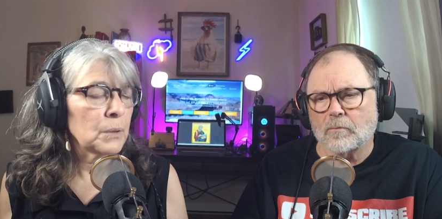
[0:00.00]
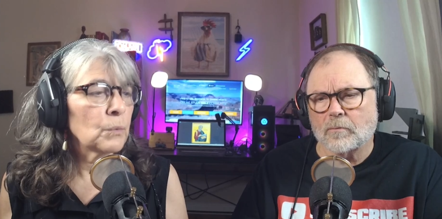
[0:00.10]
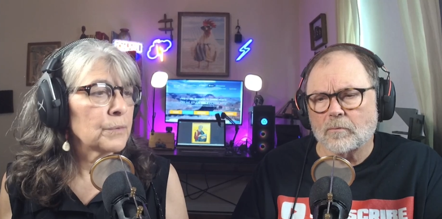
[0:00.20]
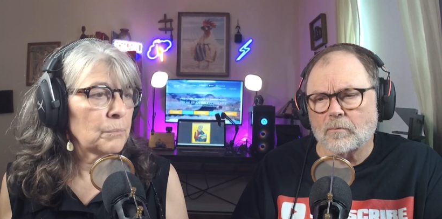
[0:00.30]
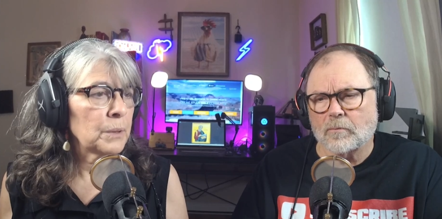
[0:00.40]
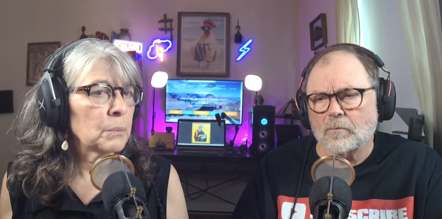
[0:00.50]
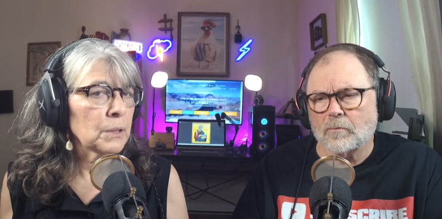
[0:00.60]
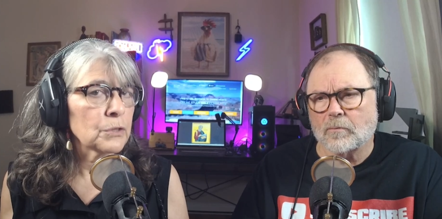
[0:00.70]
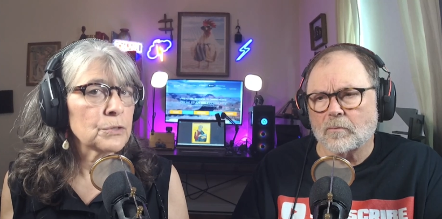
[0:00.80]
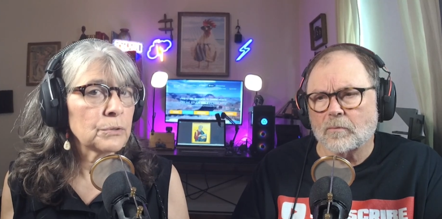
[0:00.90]
Speaker 1: what people
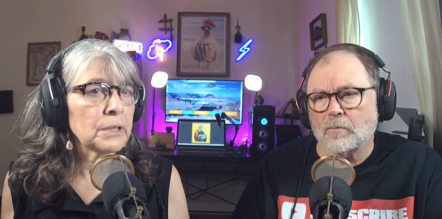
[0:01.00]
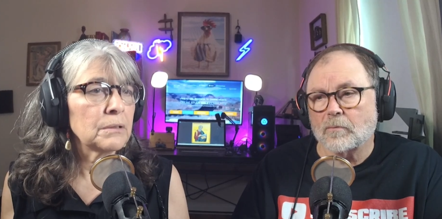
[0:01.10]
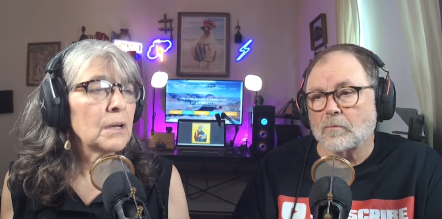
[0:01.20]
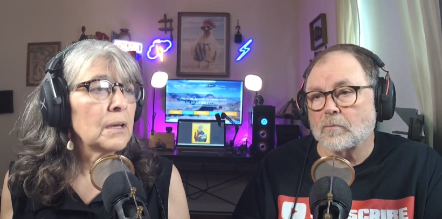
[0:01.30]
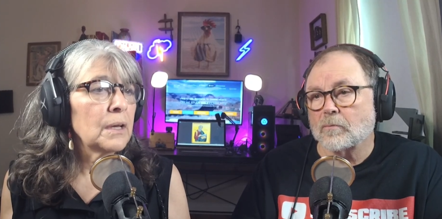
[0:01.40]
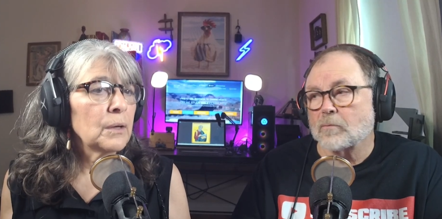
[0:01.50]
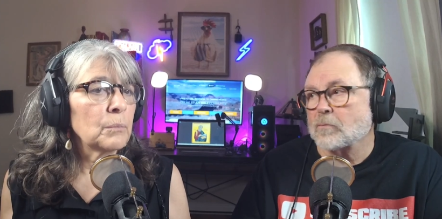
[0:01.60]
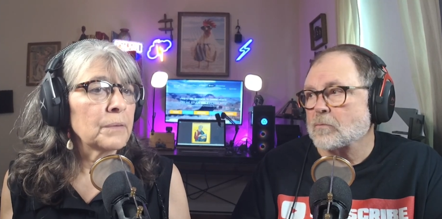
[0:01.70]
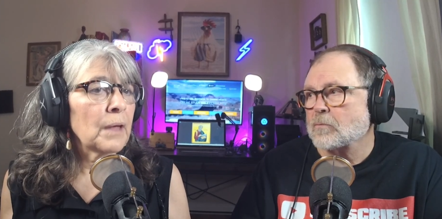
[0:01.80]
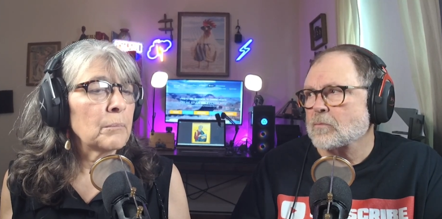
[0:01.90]
are doing
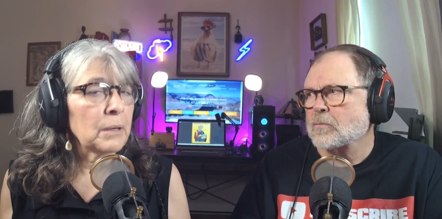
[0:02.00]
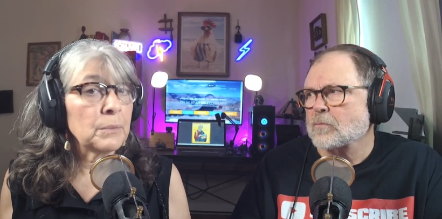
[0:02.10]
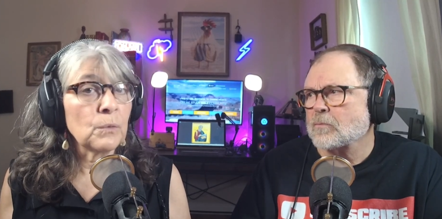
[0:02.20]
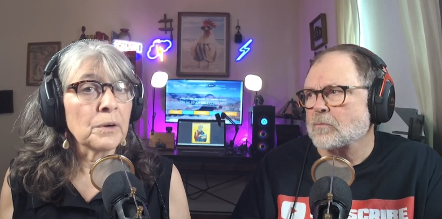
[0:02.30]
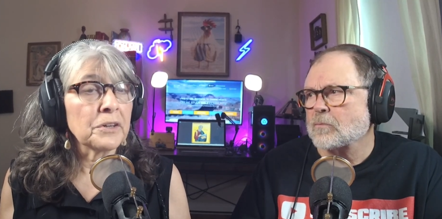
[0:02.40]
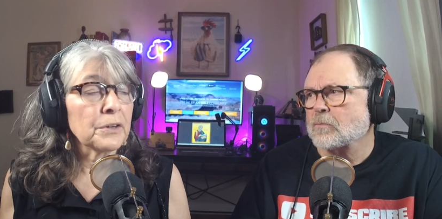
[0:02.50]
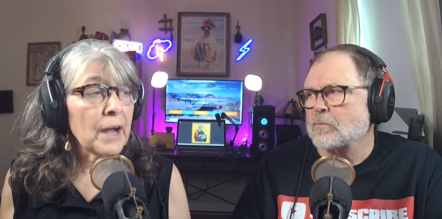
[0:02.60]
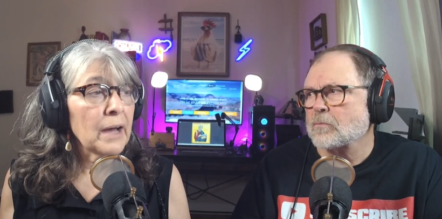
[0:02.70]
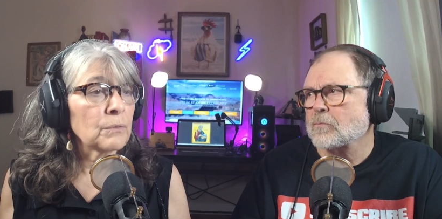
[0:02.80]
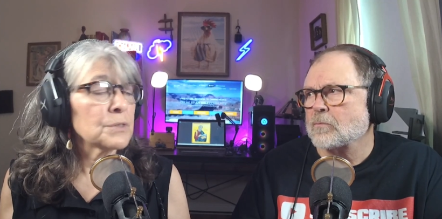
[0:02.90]
but that might be where you're
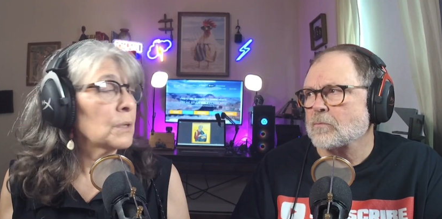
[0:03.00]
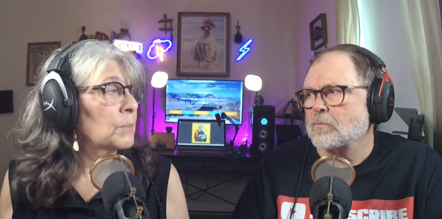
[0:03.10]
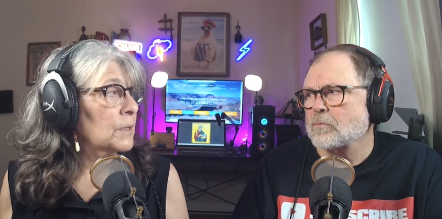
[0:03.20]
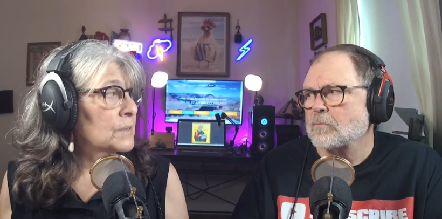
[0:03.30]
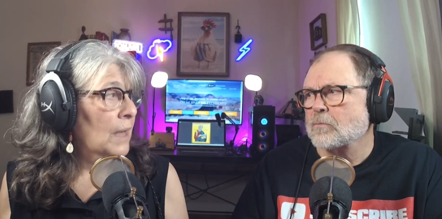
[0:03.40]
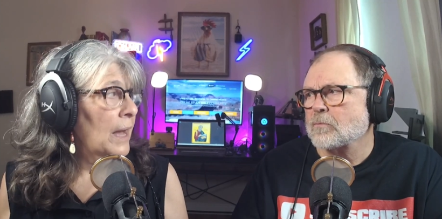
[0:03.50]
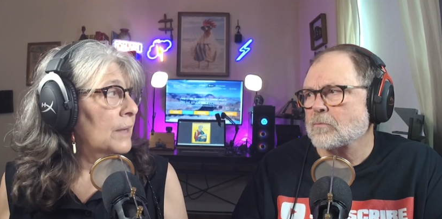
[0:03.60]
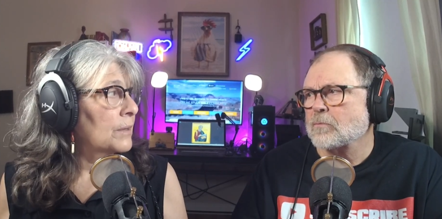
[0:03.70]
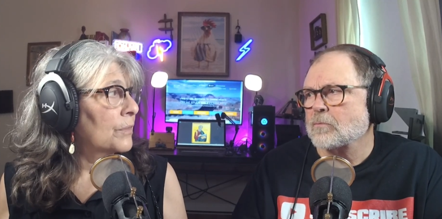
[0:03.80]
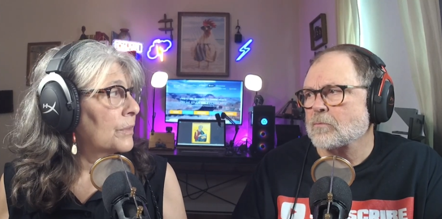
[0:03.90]
at where somebody's
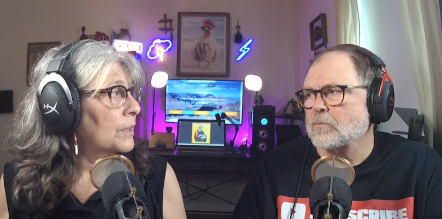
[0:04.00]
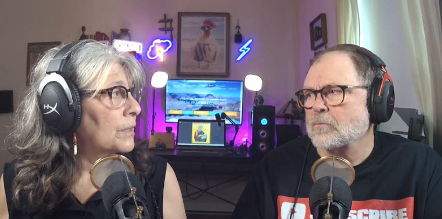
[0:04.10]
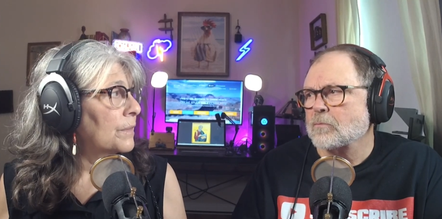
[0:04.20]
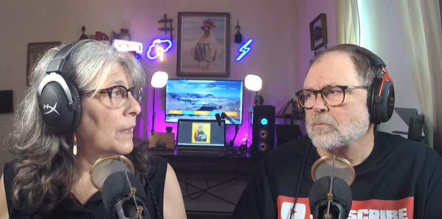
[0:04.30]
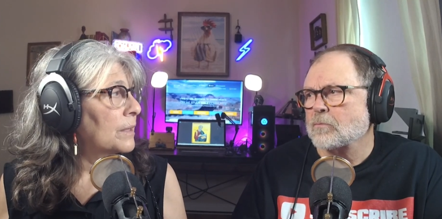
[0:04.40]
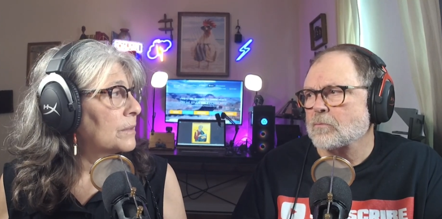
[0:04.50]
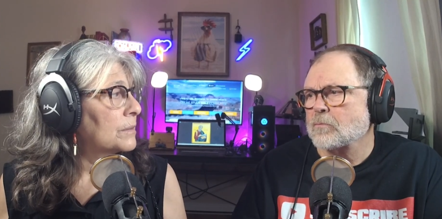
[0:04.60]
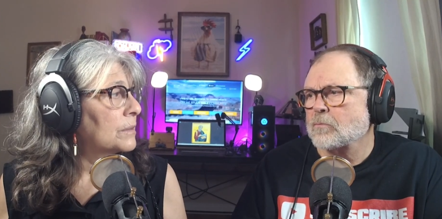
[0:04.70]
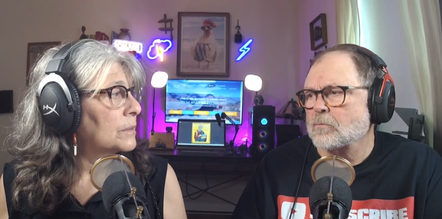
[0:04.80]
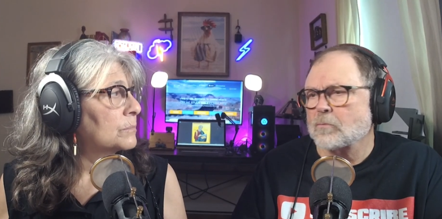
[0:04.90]
at and thinking that
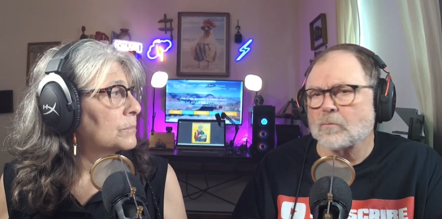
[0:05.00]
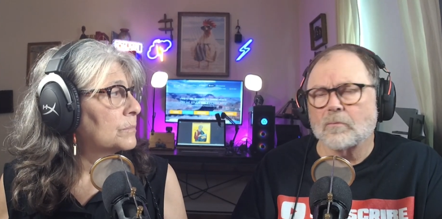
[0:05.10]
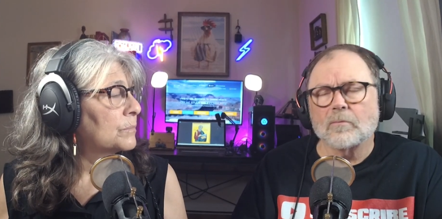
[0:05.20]
um,